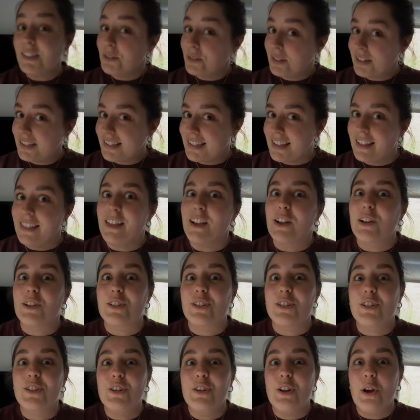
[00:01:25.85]
you can see, there
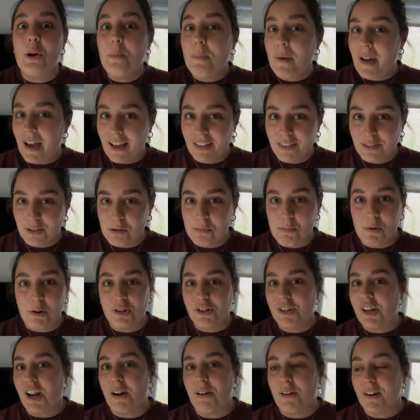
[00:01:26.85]
is no bathroom or
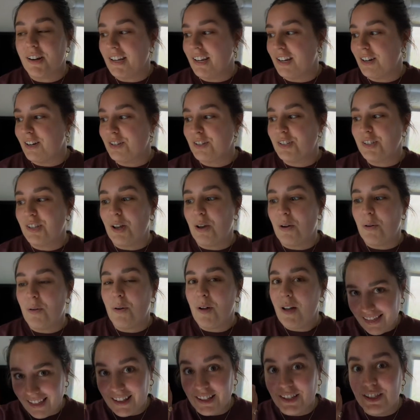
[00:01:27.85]
shower here,
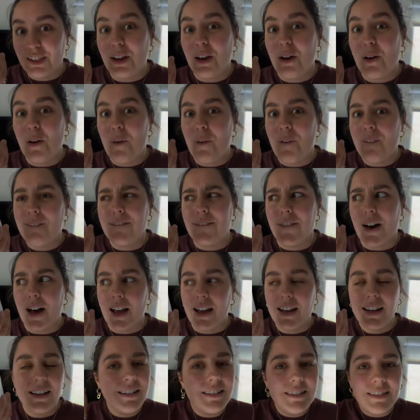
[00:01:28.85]
so let's go
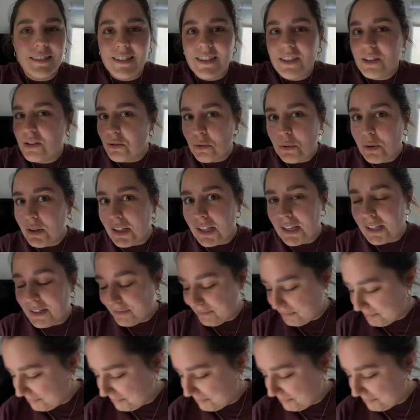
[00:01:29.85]
find the toilet.